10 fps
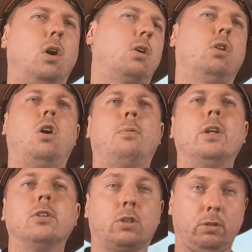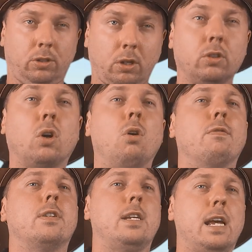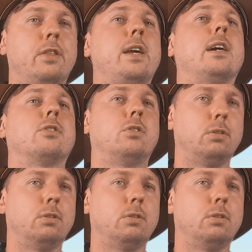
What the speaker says: Not kilometers. Christo's going for 10,000